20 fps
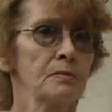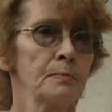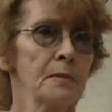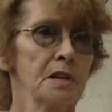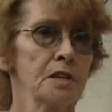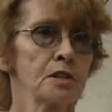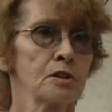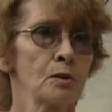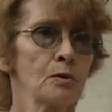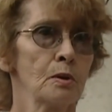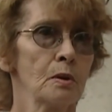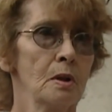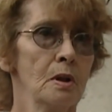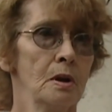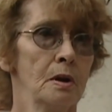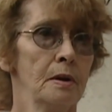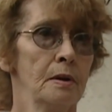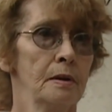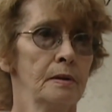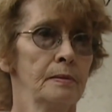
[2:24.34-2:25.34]
of my soul.
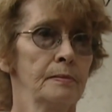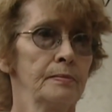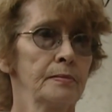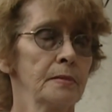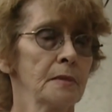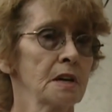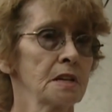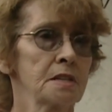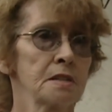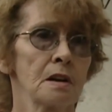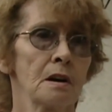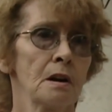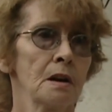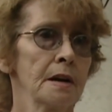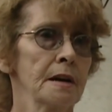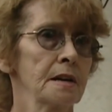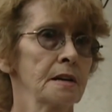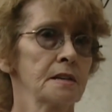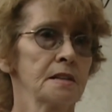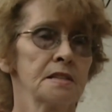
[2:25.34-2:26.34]
That's all
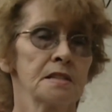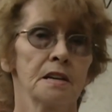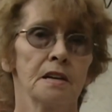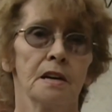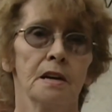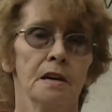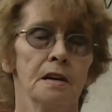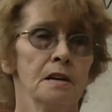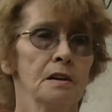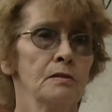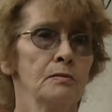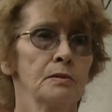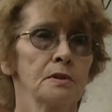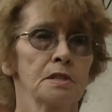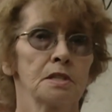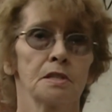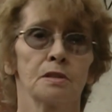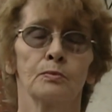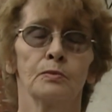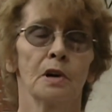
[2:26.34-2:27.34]
I can say. It
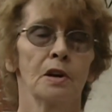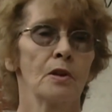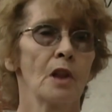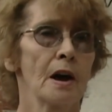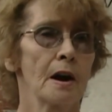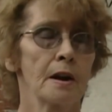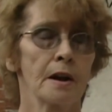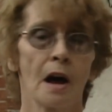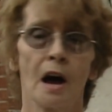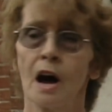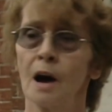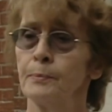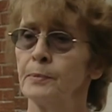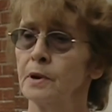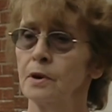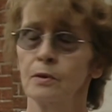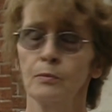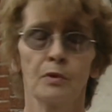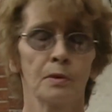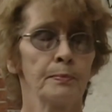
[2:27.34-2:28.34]
was when that
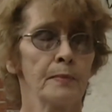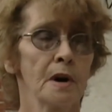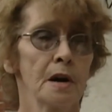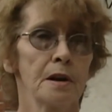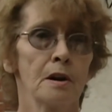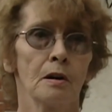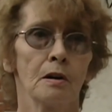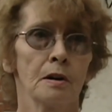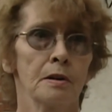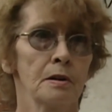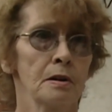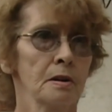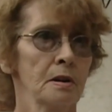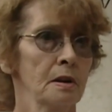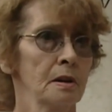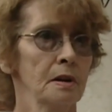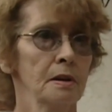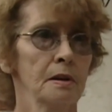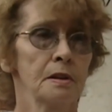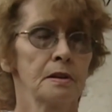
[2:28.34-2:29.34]
happened with my daughter,
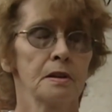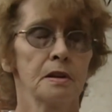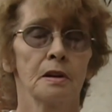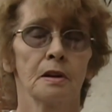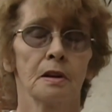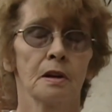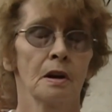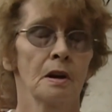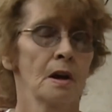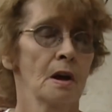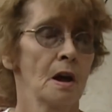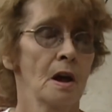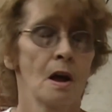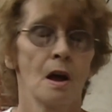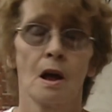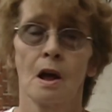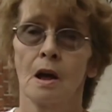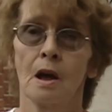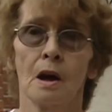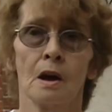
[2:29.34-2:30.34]
it, uh,
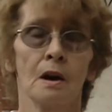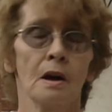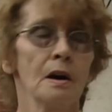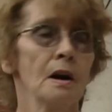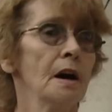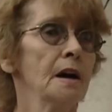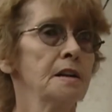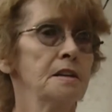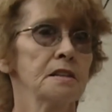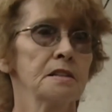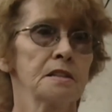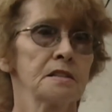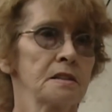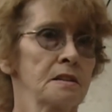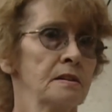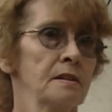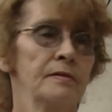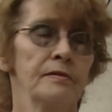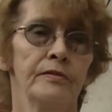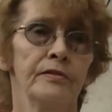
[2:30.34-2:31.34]
I
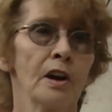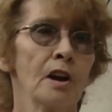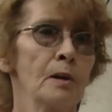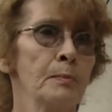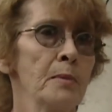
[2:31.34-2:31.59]
just fell